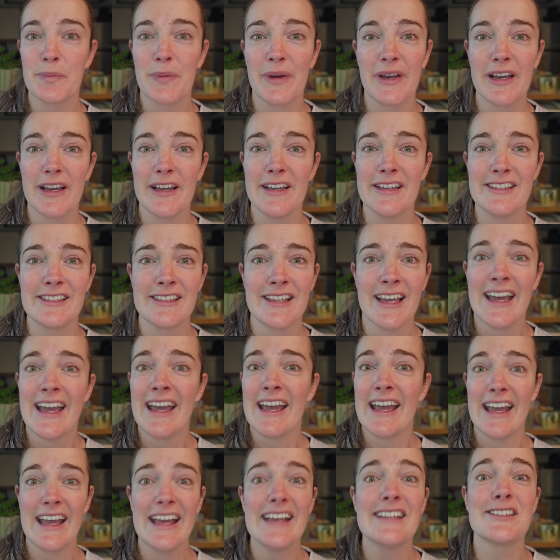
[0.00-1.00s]
because
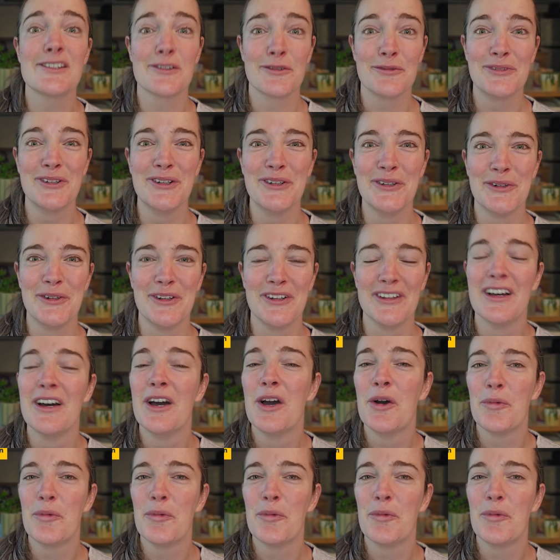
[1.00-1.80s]
it's a rule.